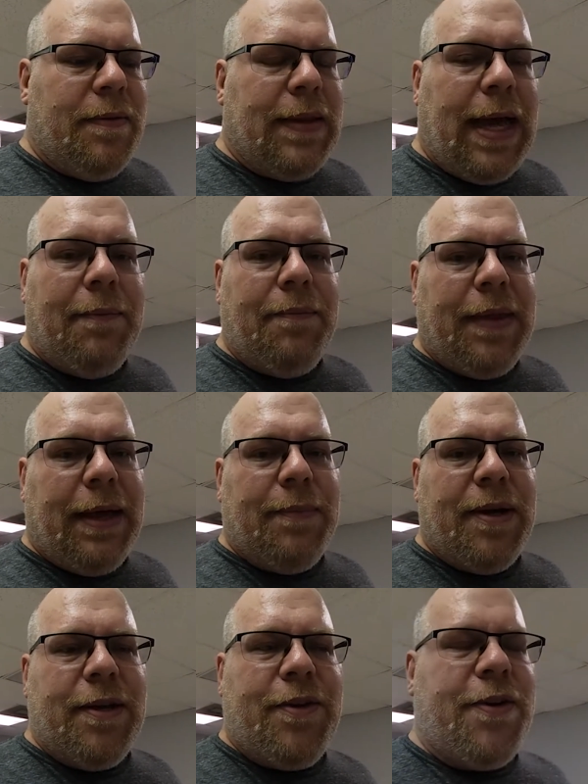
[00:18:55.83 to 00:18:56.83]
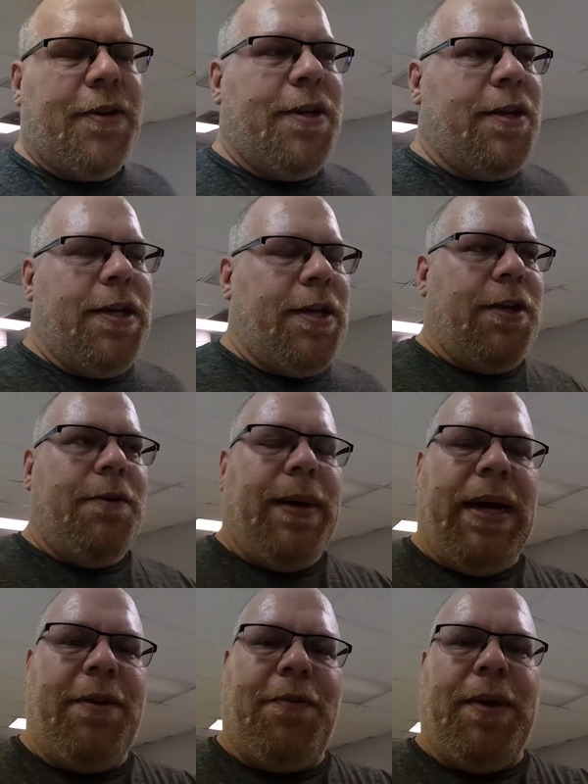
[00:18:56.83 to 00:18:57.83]
that much, you
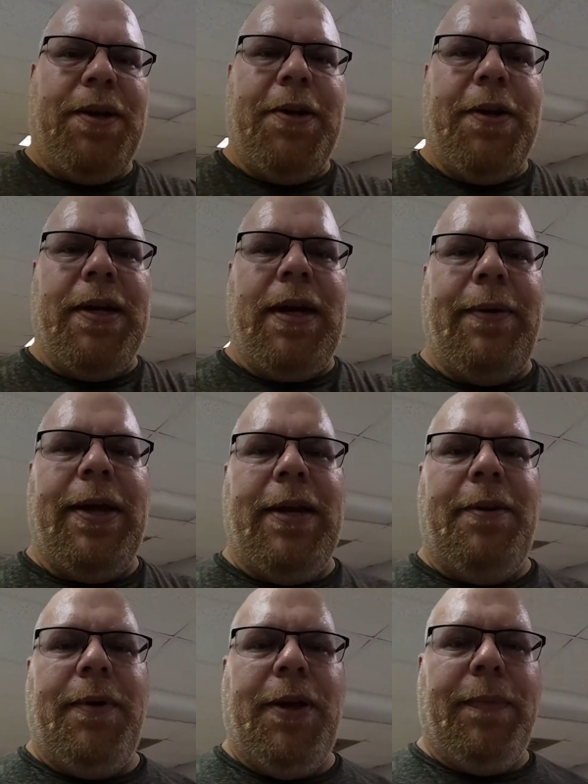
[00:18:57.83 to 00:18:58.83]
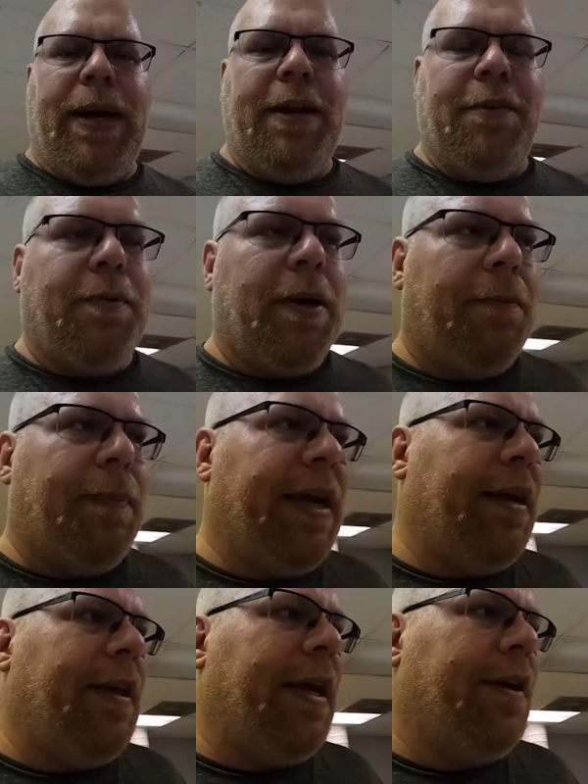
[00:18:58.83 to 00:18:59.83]
might as well do it. I mean, you might as well pay the